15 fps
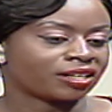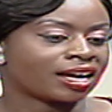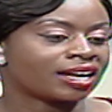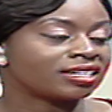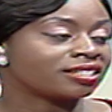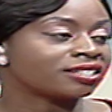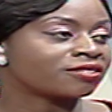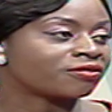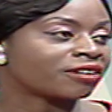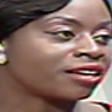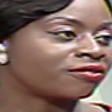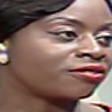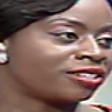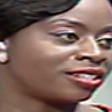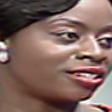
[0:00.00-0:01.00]
early as
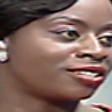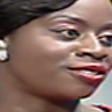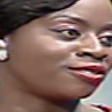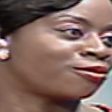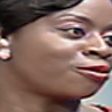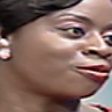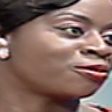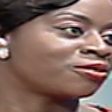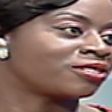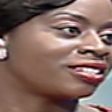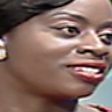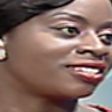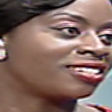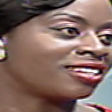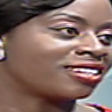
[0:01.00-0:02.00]
five years or
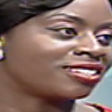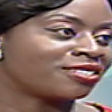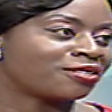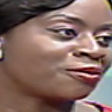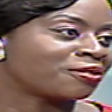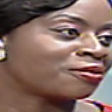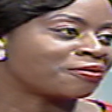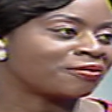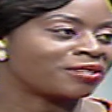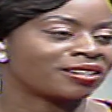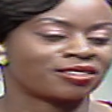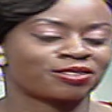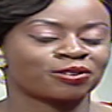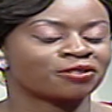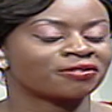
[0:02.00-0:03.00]
six years?
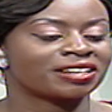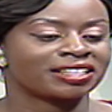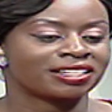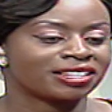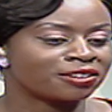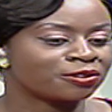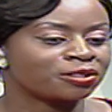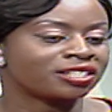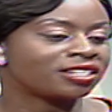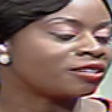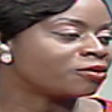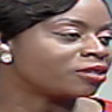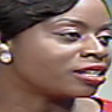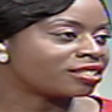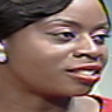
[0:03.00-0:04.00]
Like sort of like the routine
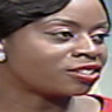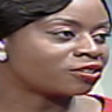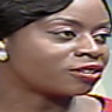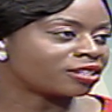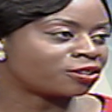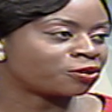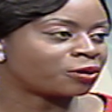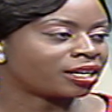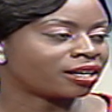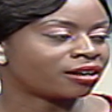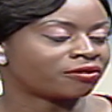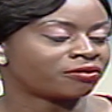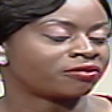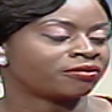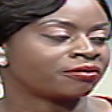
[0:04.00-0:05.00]
immunization that we have?